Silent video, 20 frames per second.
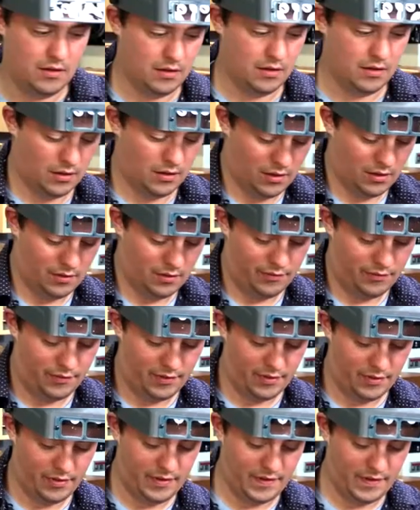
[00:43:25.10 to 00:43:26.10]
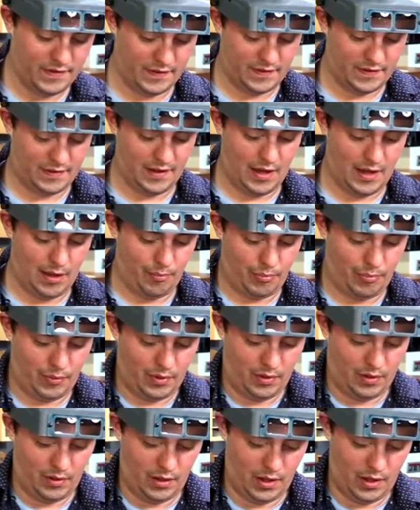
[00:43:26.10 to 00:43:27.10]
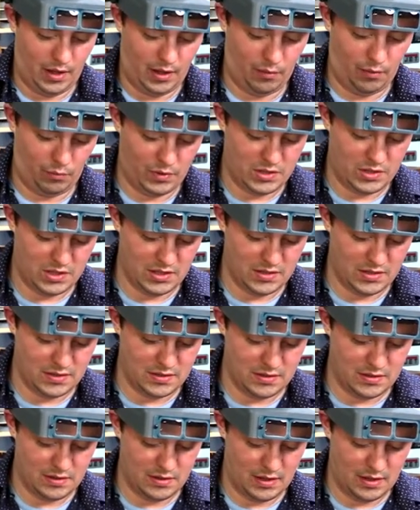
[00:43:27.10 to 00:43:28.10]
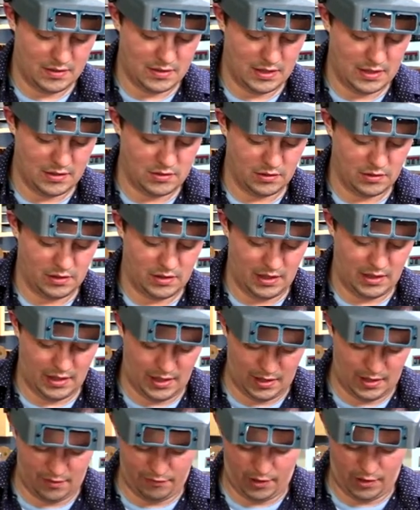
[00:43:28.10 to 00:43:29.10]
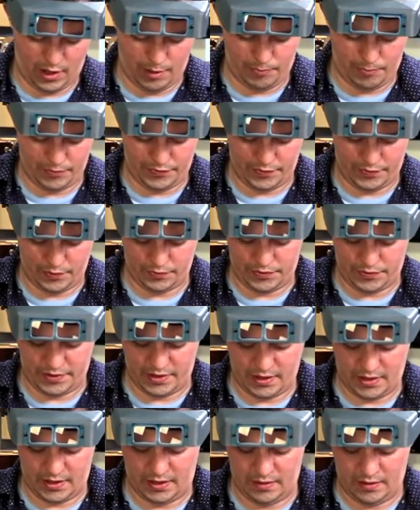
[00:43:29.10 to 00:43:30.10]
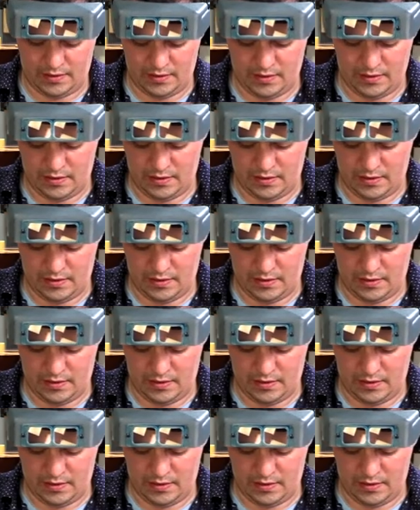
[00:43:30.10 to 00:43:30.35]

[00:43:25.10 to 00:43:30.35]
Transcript: of this step, which is essentially the end of our episode tonight.